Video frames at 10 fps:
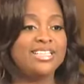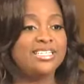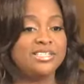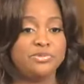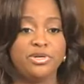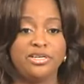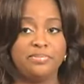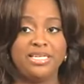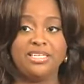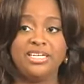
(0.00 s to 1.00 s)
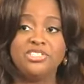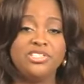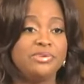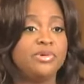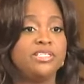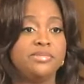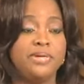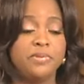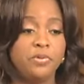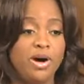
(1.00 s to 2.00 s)
They didn't want to be lynched. They wanted to be
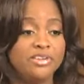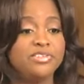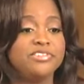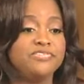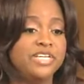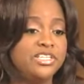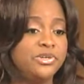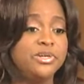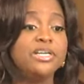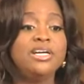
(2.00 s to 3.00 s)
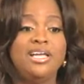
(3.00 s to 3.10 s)
able to walk through the front door.